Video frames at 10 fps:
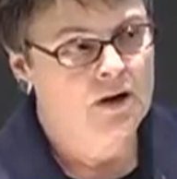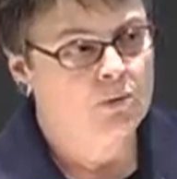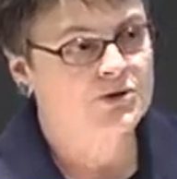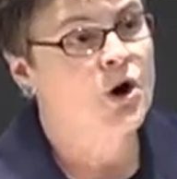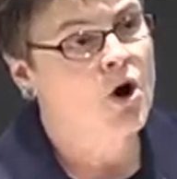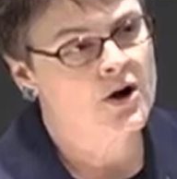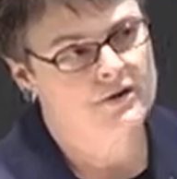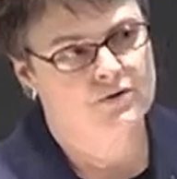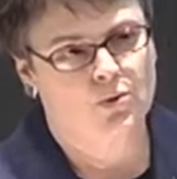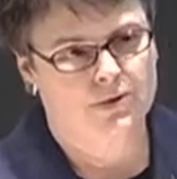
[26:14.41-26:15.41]
was hard,
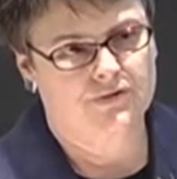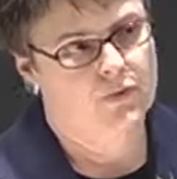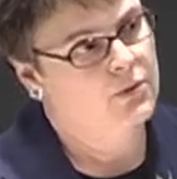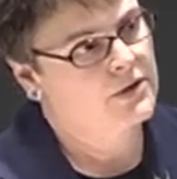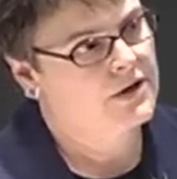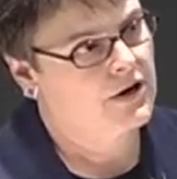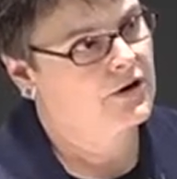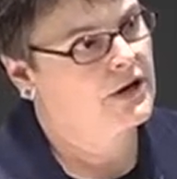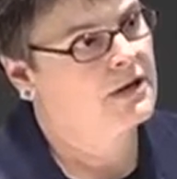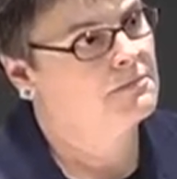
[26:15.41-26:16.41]
of course, for
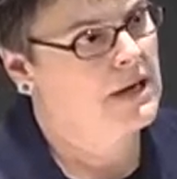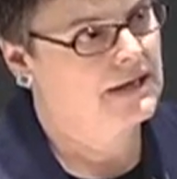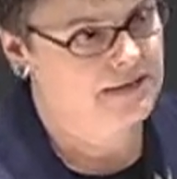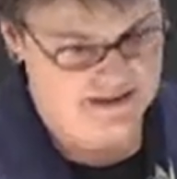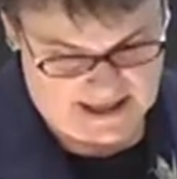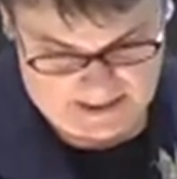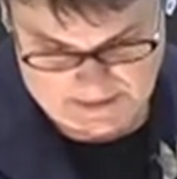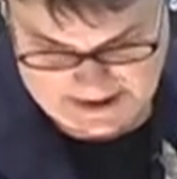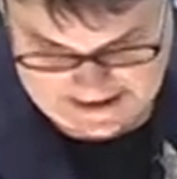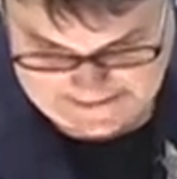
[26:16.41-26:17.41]
ordinary maidens to
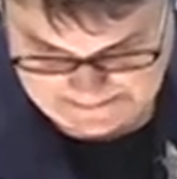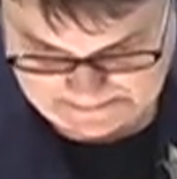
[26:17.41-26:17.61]
emulate.